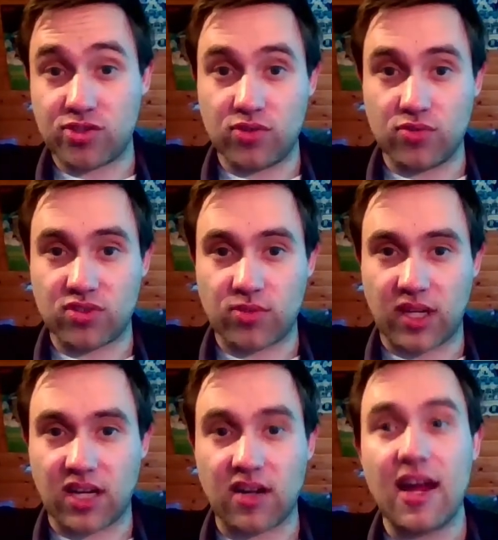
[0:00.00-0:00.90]
students
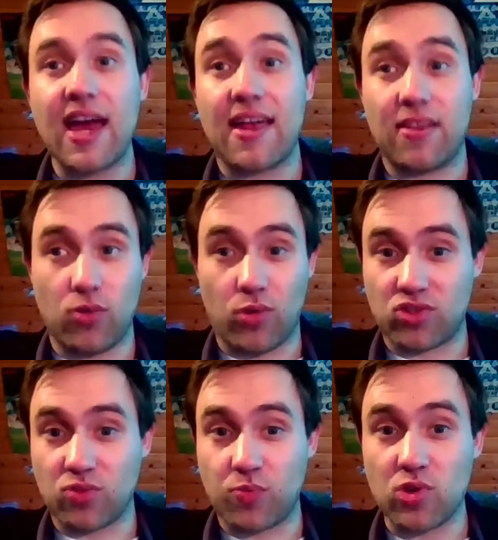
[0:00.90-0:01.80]
quicker, you
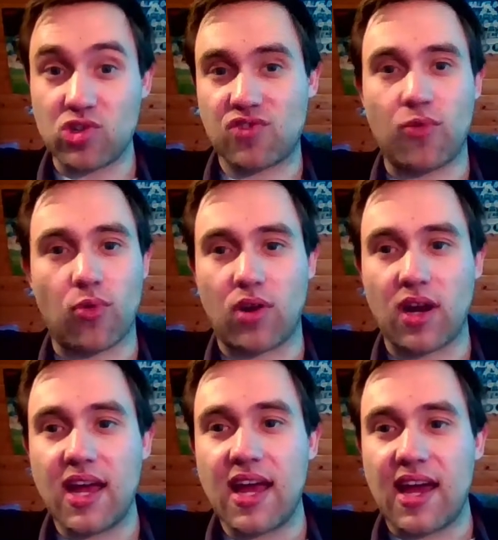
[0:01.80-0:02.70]
also pushed for